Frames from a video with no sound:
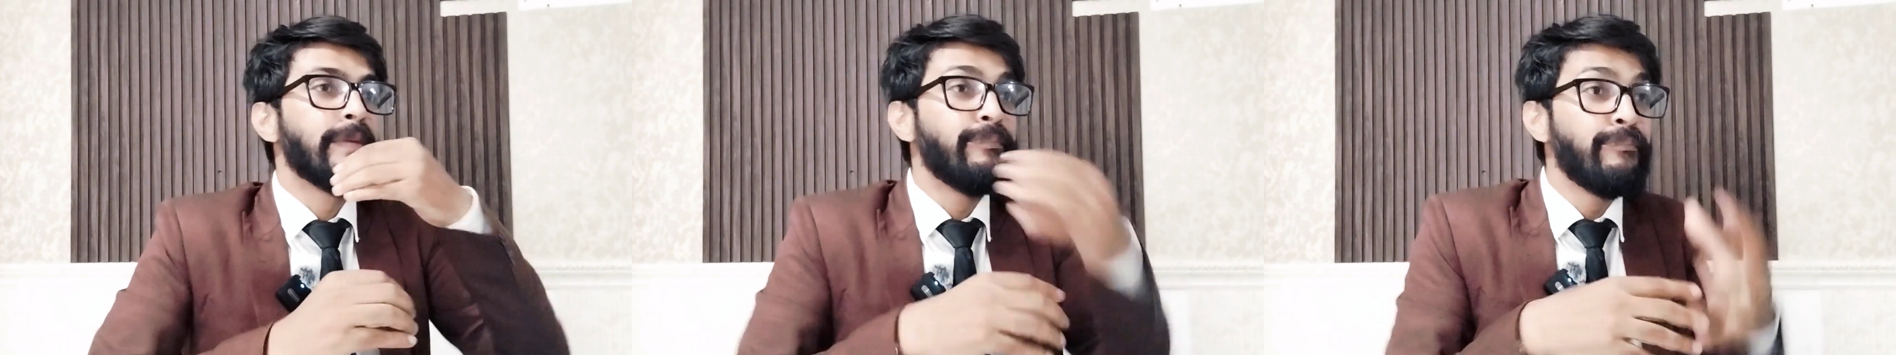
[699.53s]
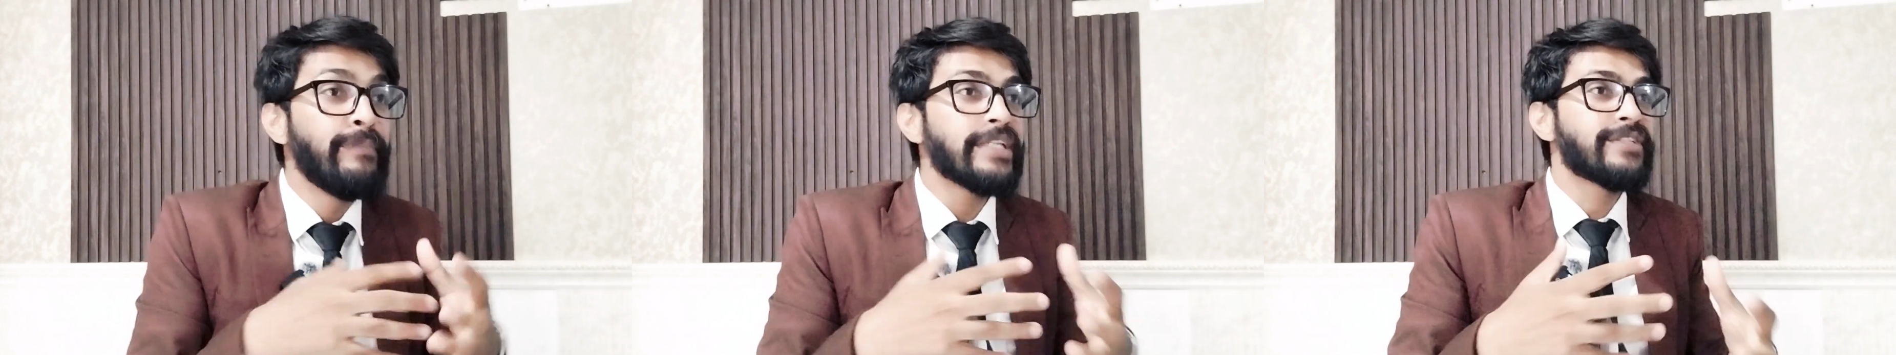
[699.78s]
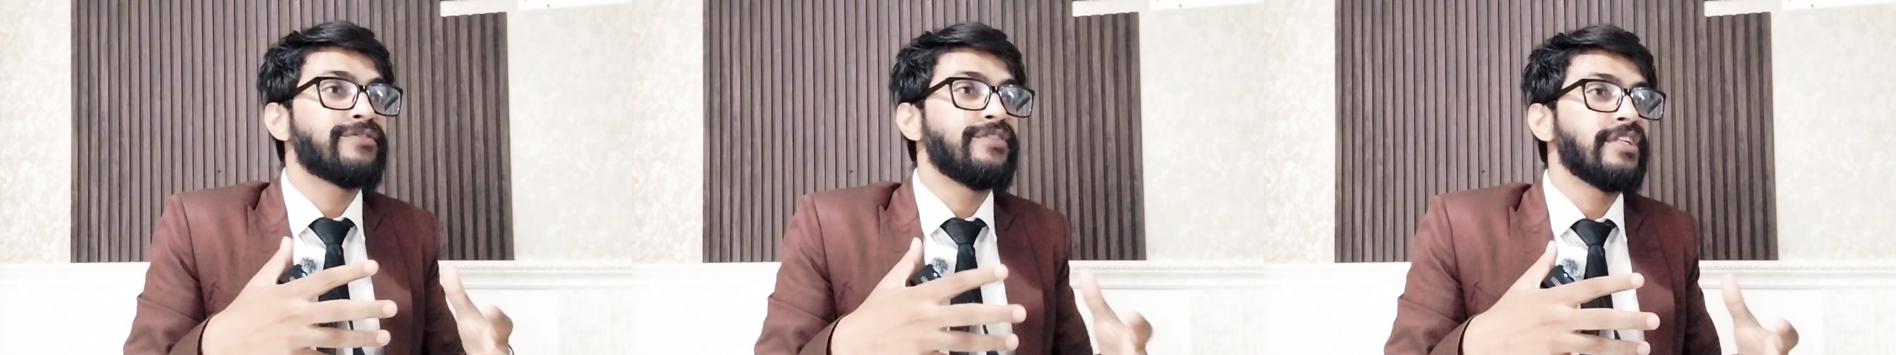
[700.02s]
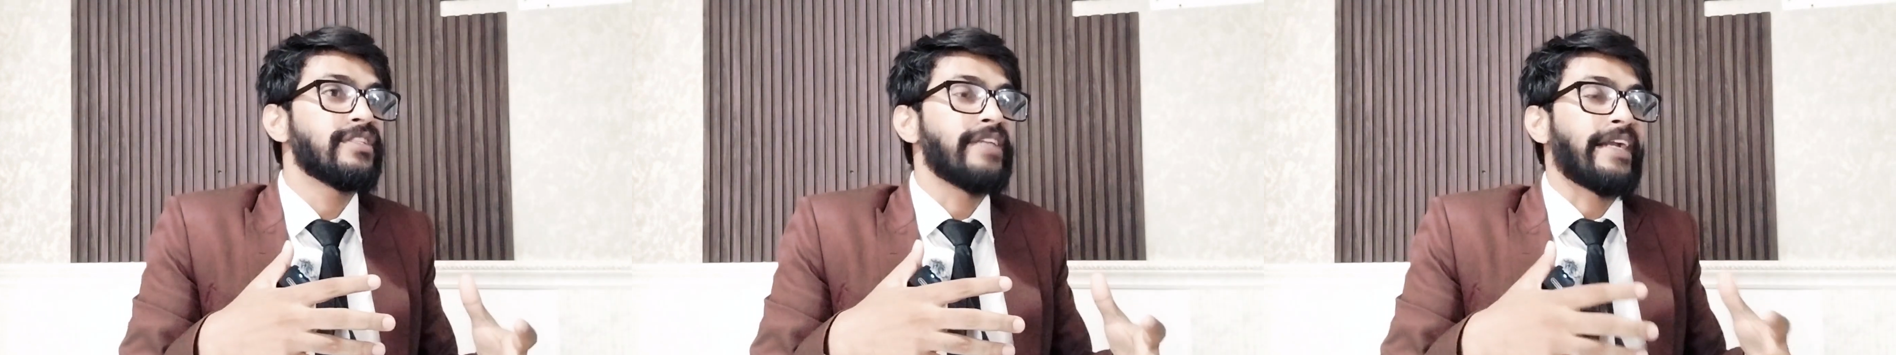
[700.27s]

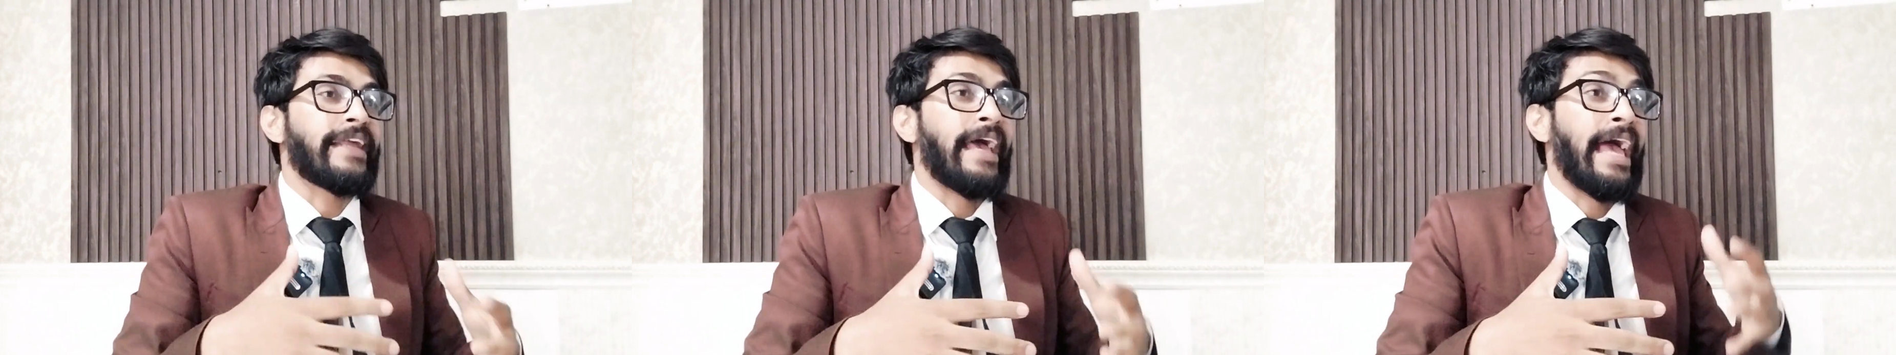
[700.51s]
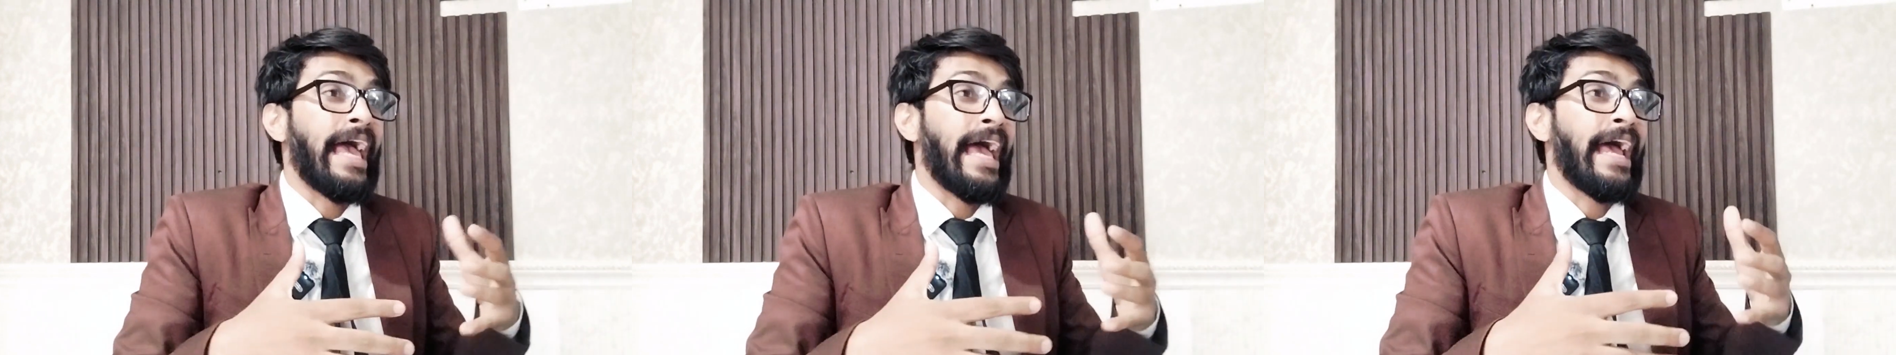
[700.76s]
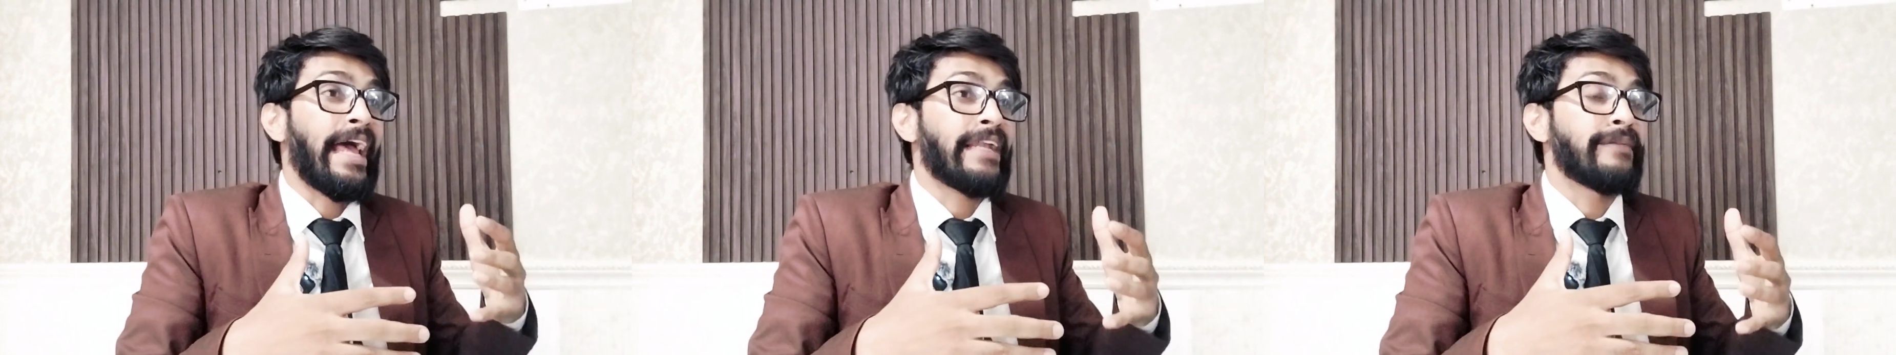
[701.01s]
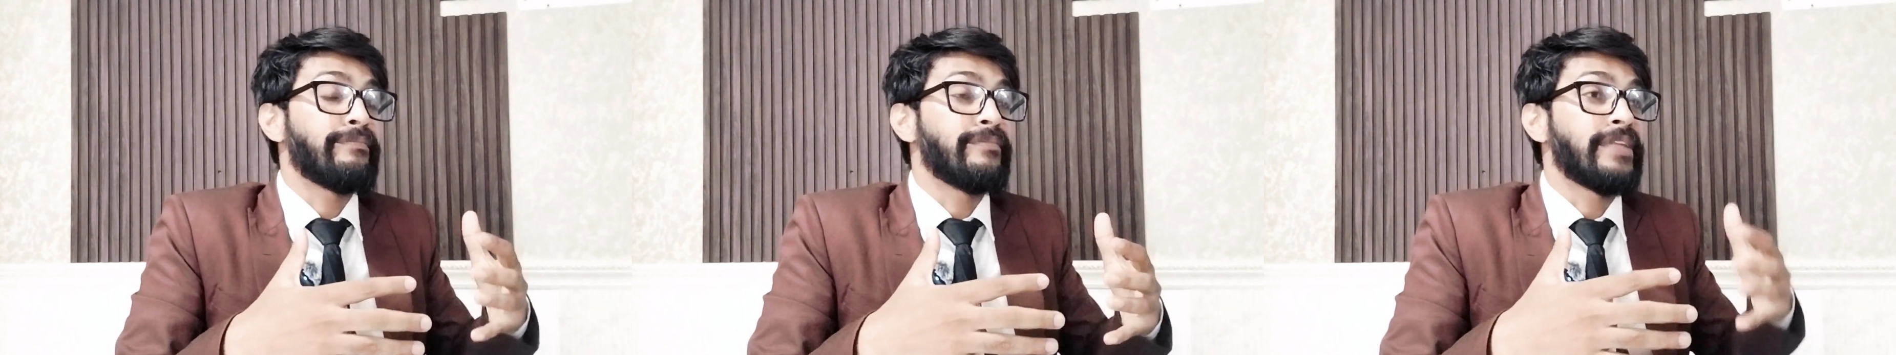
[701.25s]
mysteries that
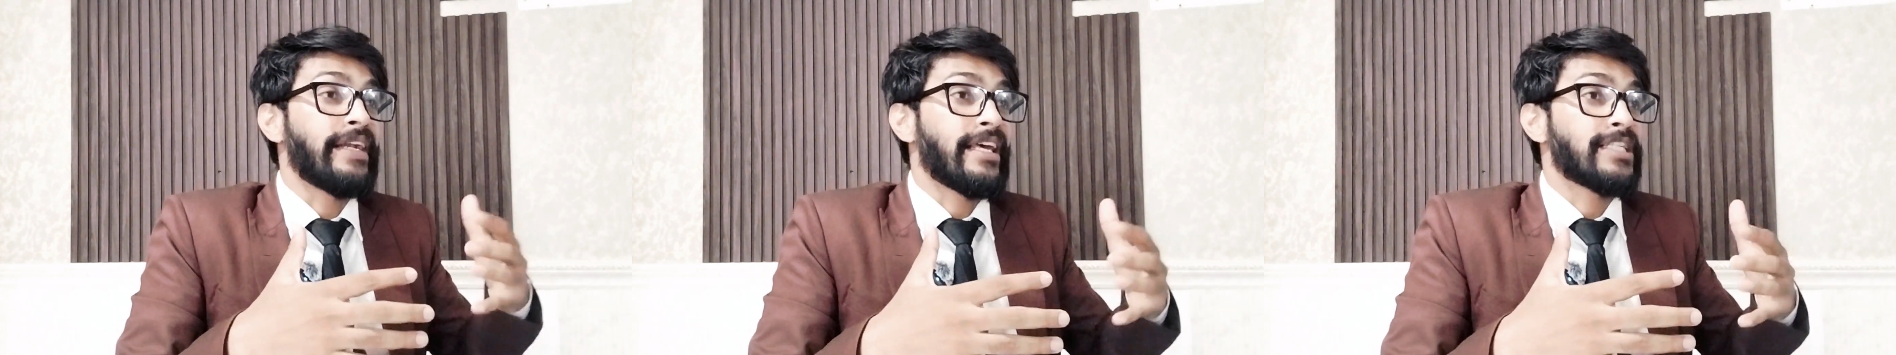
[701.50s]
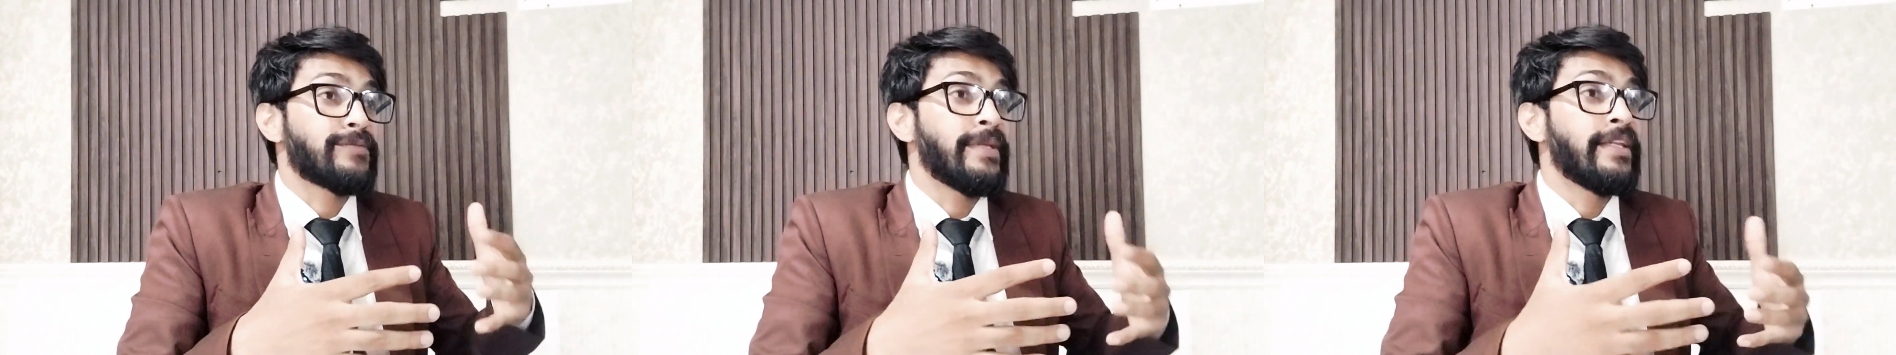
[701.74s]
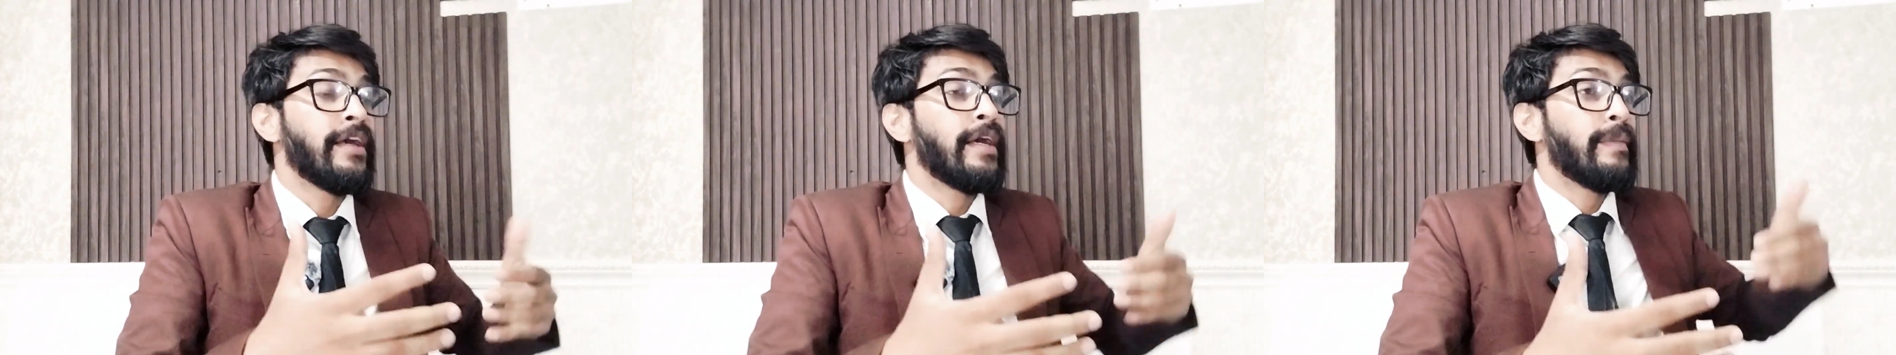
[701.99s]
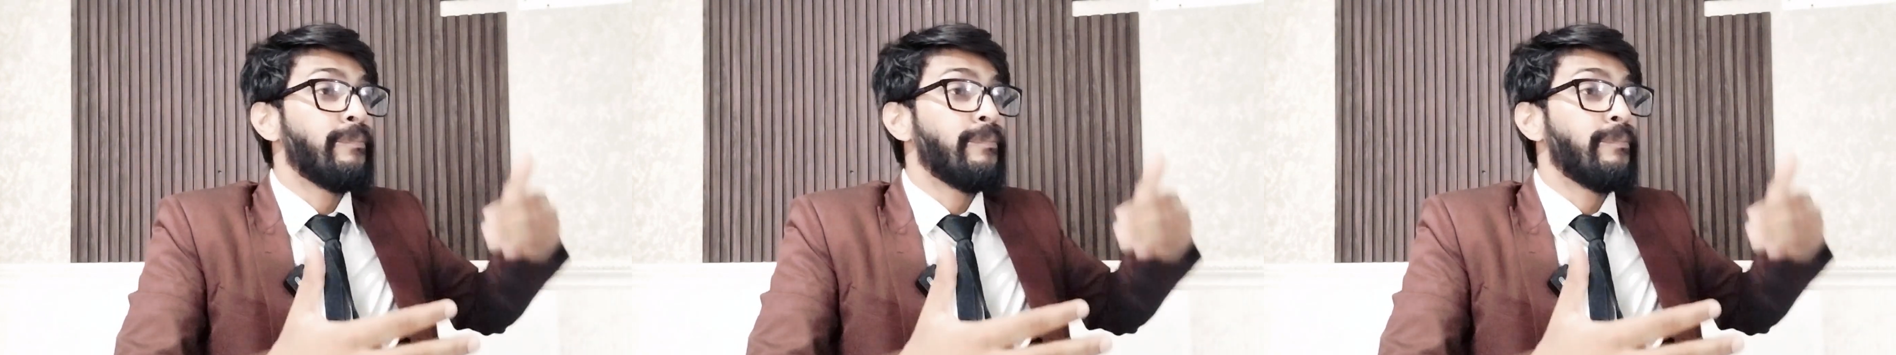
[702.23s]
has been